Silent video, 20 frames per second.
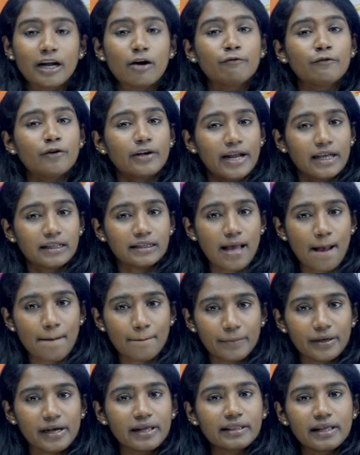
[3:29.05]
Now, for
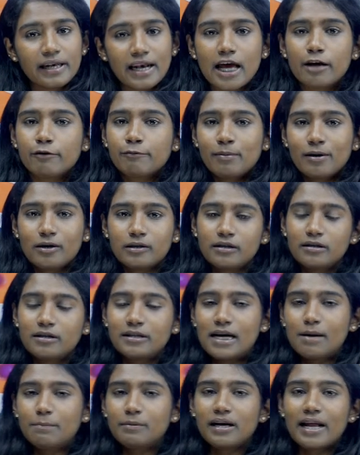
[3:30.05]
example, in the life process
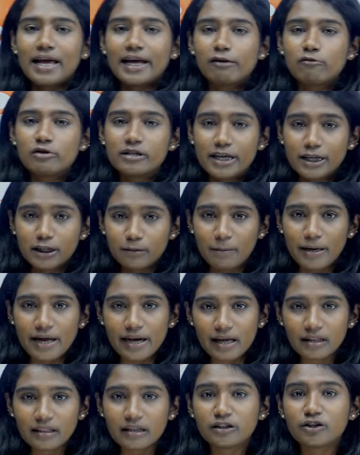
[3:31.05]
chapter, like I was
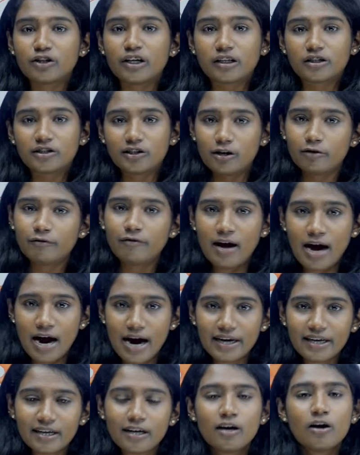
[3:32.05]
explaining the structure of
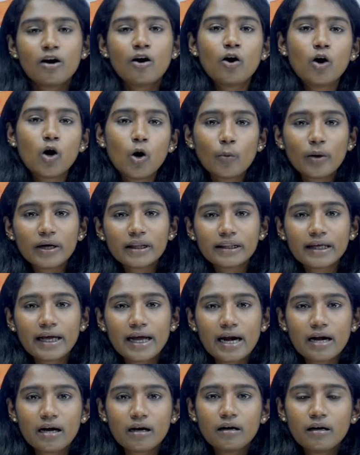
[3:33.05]
heart, over
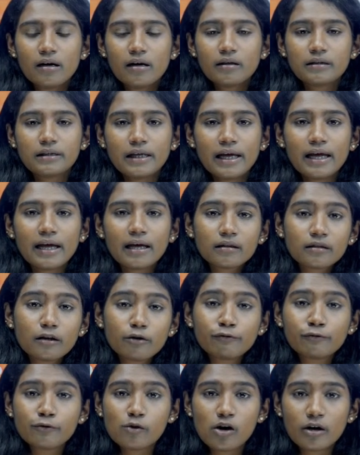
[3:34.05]
there, see
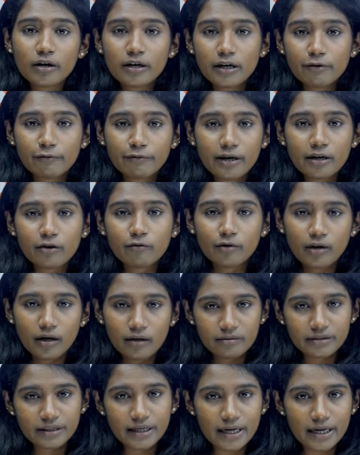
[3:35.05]
the 4 different
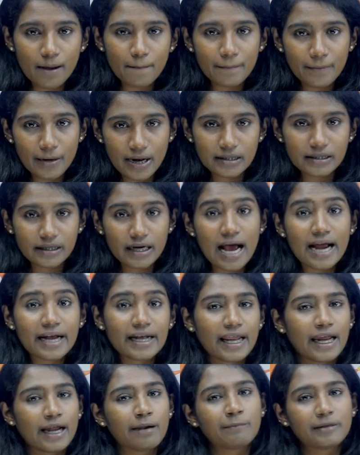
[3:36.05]
valves that are present. I
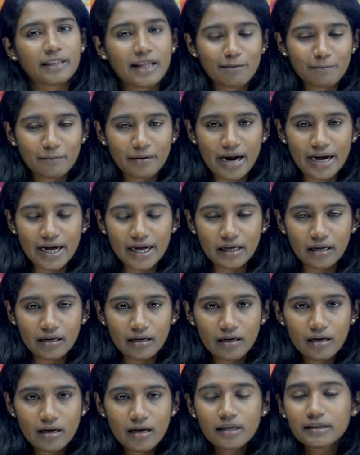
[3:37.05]
named them, right?
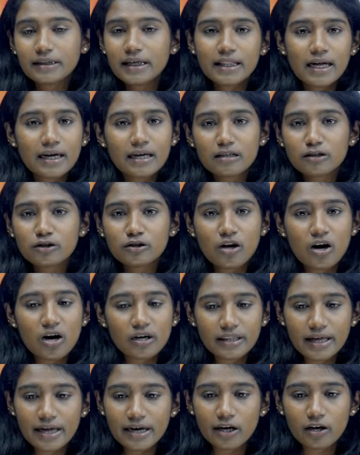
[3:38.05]
See, that is
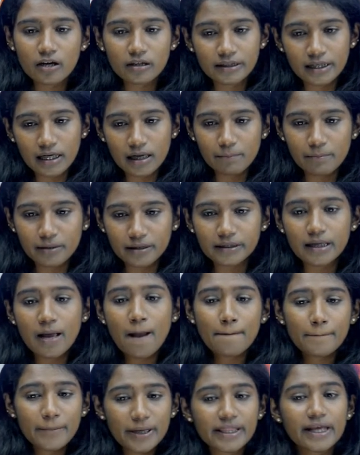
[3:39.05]
not there in your syllabus.
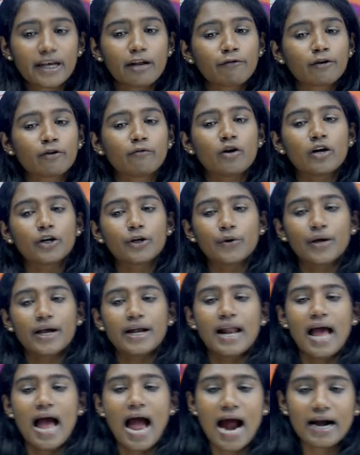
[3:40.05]
But then if you want, you
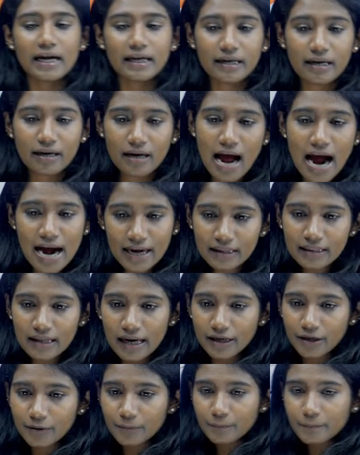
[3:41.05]
can add
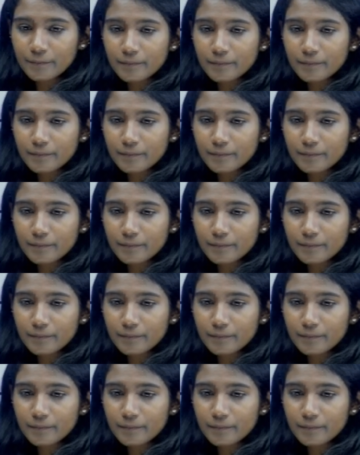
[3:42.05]
that.